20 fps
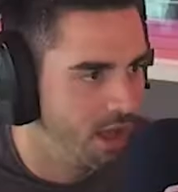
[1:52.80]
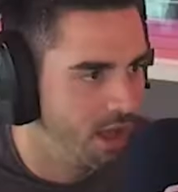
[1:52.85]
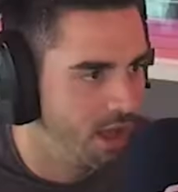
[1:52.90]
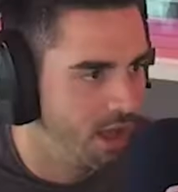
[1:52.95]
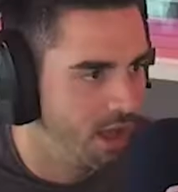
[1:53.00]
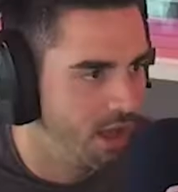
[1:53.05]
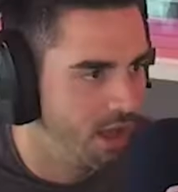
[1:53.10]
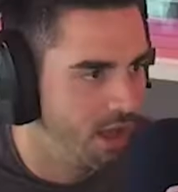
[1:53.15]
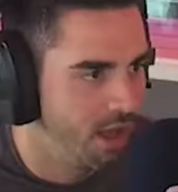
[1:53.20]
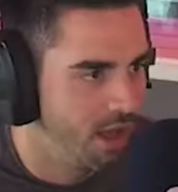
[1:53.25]

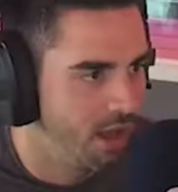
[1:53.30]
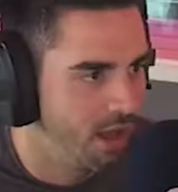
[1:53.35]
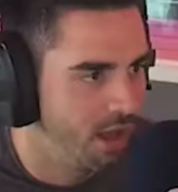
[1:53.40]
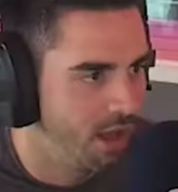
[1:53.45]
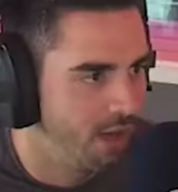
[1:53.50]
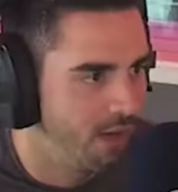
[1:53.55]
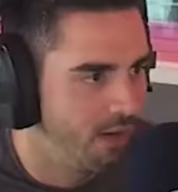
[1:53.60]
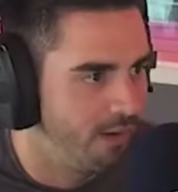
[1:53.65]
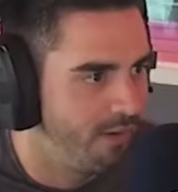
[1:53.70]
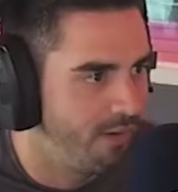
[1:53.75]

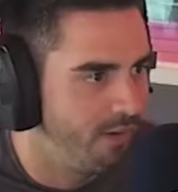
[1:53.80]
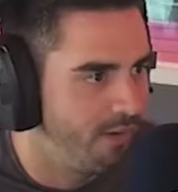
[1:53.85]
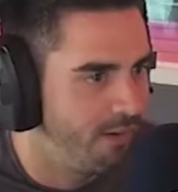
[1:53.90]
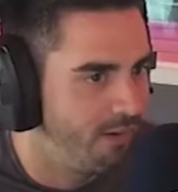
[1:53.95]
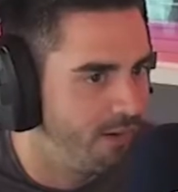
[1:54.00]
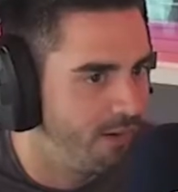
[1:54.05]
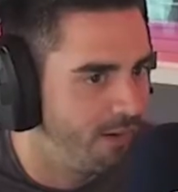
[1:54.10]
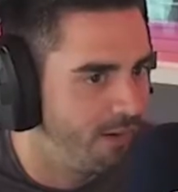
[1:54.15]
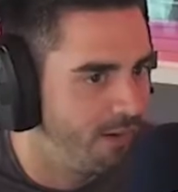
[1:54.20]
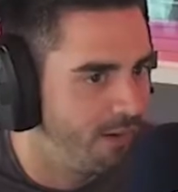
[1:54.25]

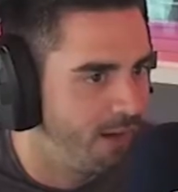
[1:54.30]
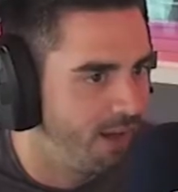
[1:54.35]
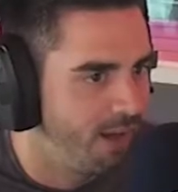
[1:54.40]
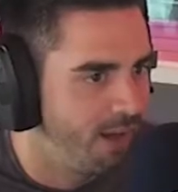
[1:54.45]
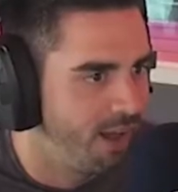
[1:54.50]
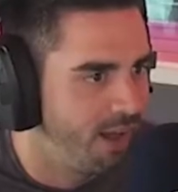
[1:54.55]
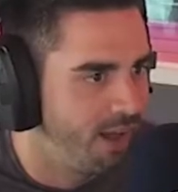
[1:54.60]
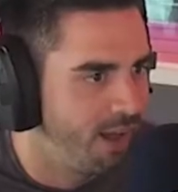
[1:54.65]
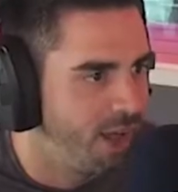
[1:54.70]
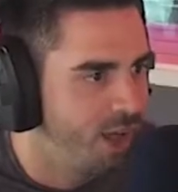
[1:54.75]

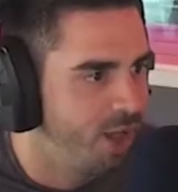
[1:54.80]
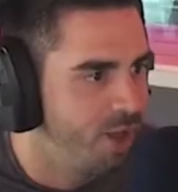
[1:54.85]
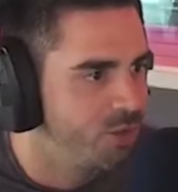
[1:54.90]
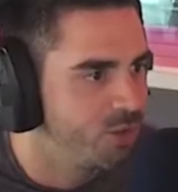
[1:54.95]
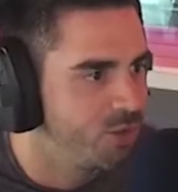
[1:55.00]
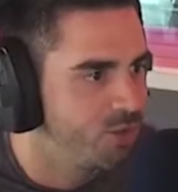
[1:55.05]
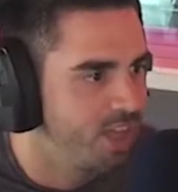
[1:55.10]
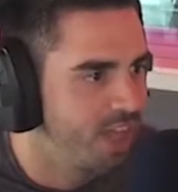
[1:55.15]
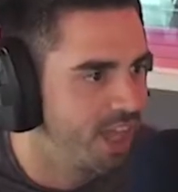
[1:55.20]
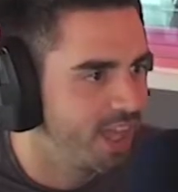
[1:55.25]

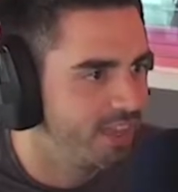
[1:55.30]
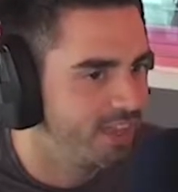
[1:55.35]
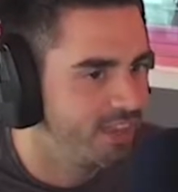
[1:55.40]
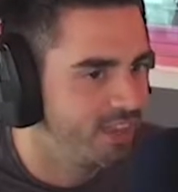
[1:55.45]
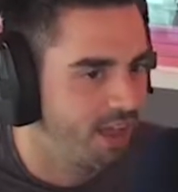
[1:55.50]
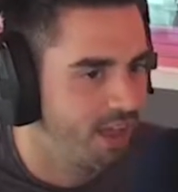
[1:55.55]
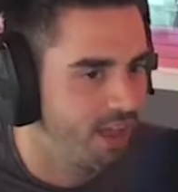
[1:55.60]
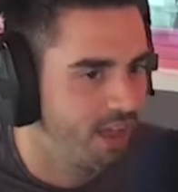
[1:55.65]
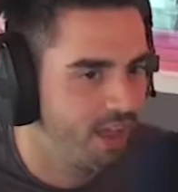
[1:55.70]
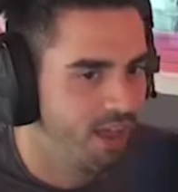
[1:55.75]

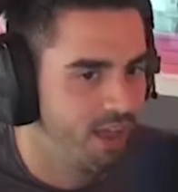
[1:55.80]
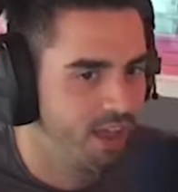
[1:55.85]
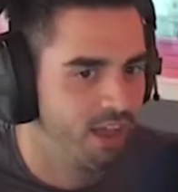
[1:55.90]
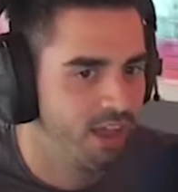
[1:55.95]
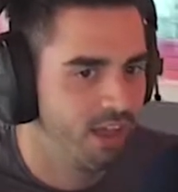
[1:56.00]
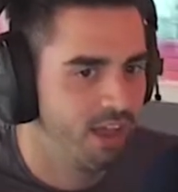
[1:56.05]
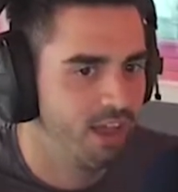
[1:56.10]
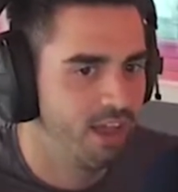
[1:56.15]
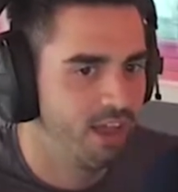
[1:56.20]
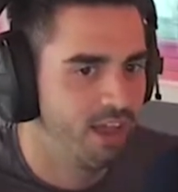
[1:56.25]

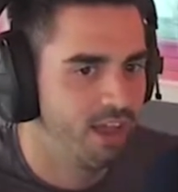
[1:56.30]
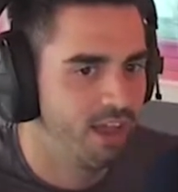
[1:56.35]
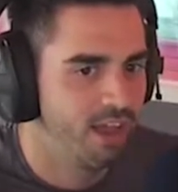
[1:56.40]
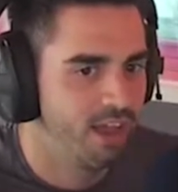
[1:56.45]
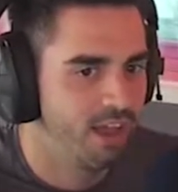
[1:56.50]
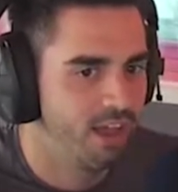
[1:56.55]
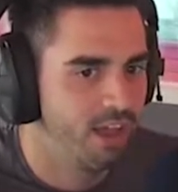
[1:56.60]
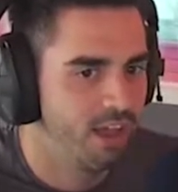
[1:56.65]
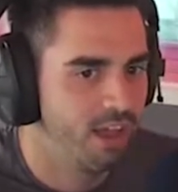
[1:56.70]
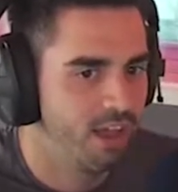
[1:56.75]

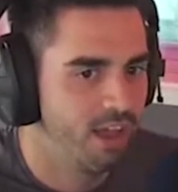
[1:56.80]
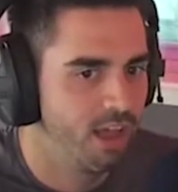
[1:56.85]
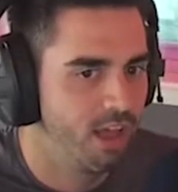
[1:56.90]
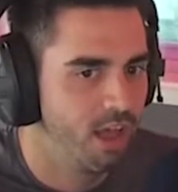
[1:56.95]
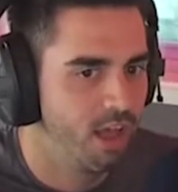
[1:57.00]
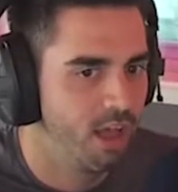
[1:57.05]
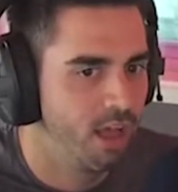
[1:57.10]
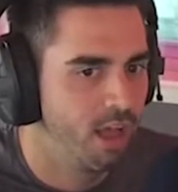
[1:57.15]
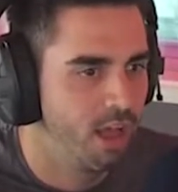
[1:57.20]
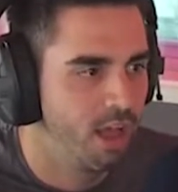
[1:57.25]
No words are spoken by the person on screen.